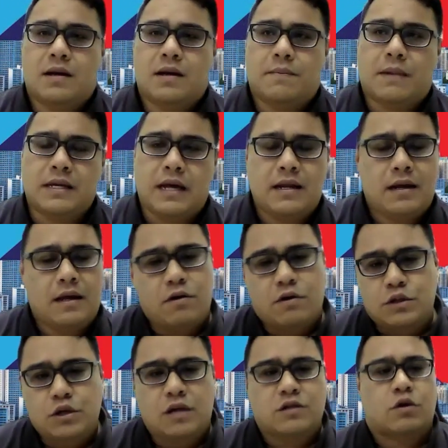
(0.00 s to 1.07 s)
But it
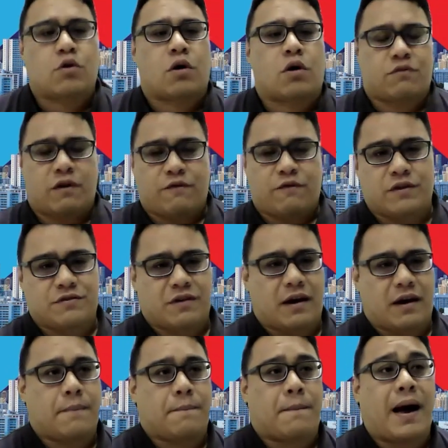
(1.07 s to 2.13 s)
also has to cross-reference, right?
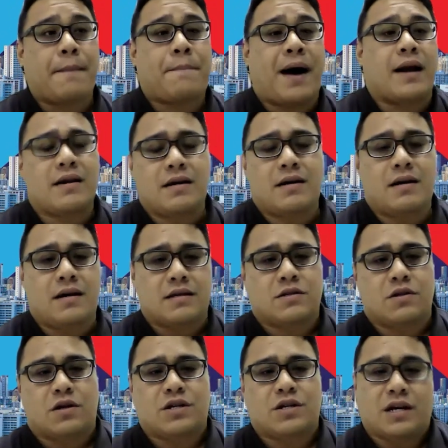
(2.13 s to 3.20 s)
My partner is
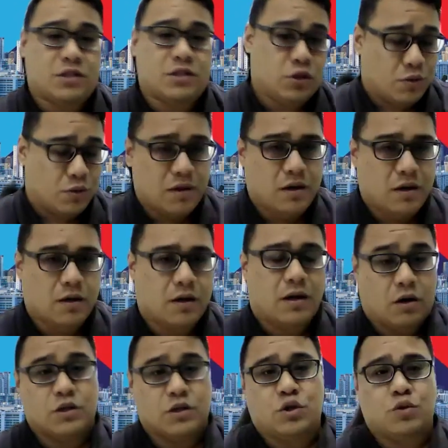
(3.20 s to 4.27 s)
not just you, for the
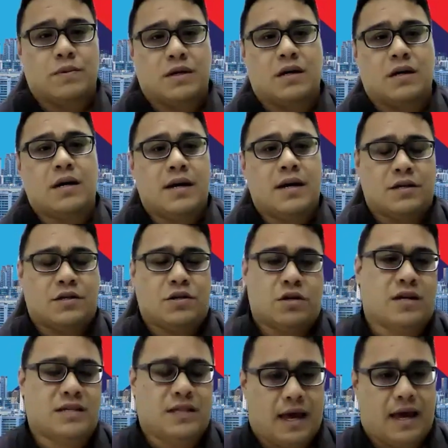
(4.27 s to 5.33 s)
consumer. It's not
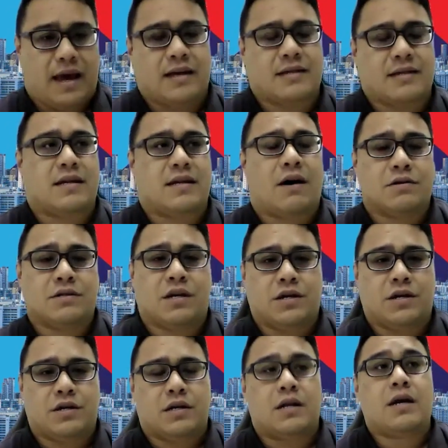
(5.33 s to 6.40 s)
just KS, the housing
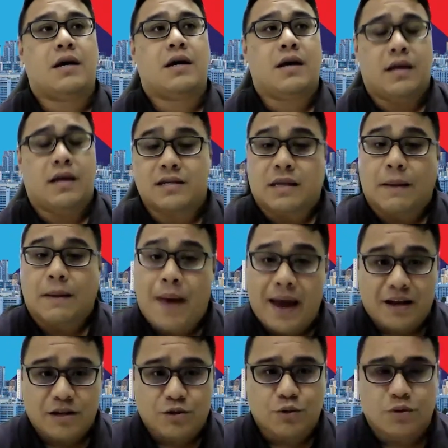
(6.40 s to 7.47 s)
agent. It's the
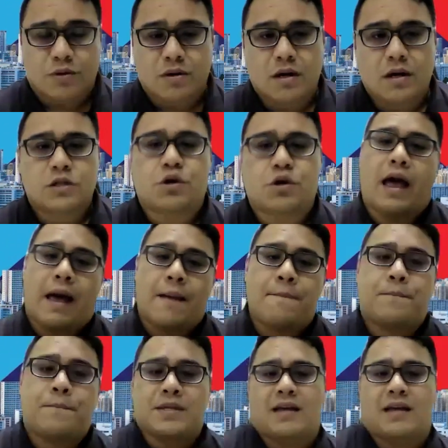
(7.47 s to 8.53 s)
bank as well. So I
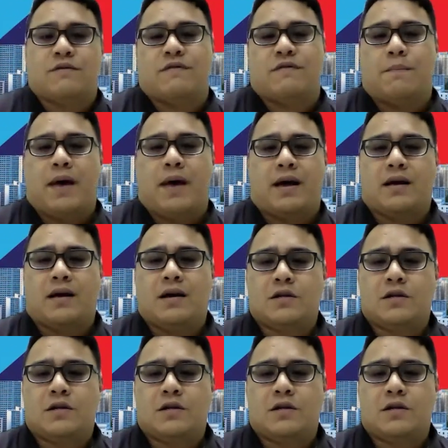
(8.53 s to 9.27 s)
empathize with the bank.